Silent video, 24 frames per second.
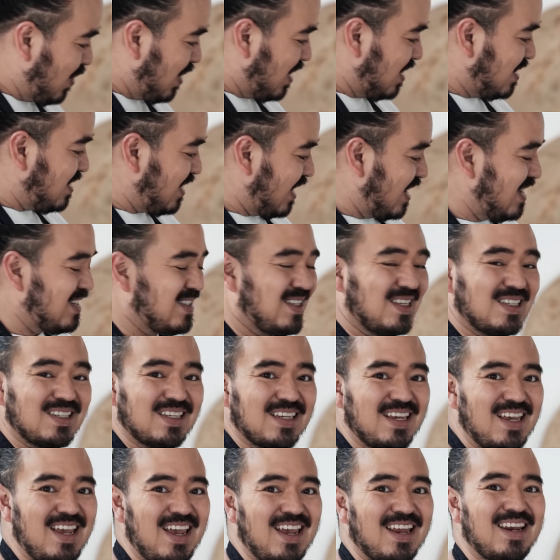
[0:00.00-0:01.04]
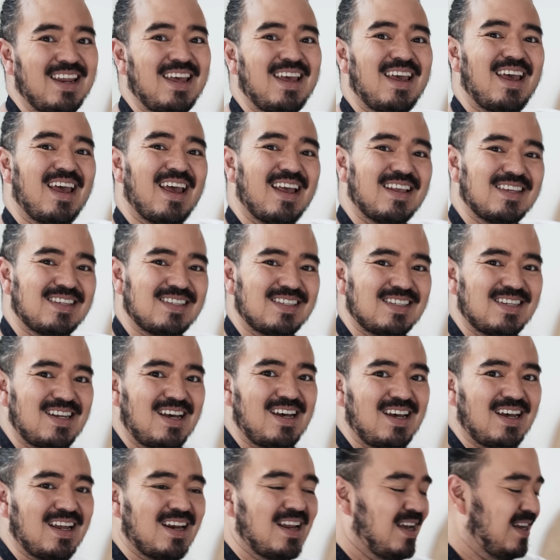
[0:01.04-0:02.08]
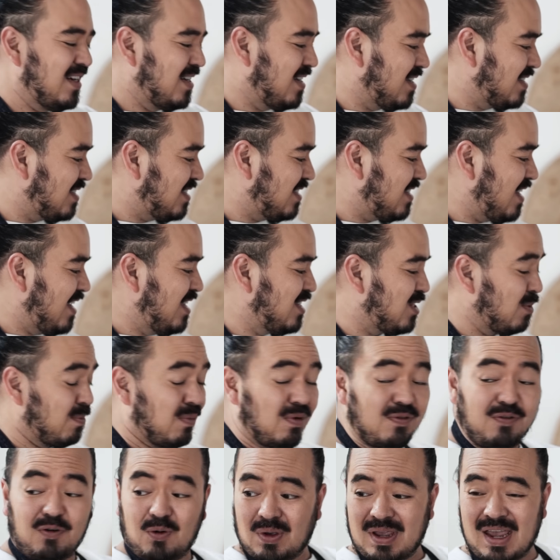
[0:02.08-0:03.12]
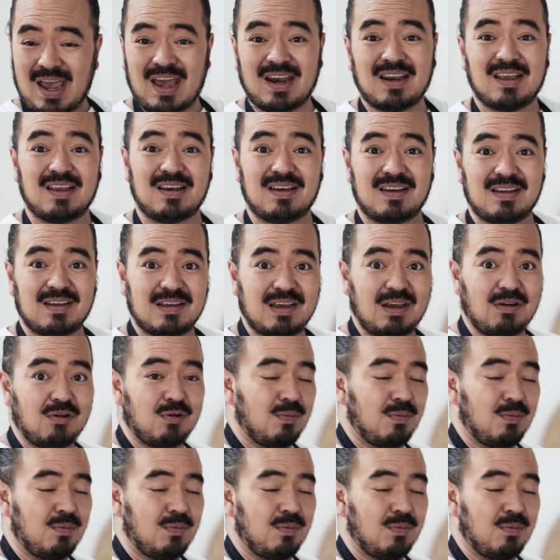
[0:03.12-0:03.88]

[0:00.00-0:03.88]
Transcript: We can taste this again and start to season before we add in our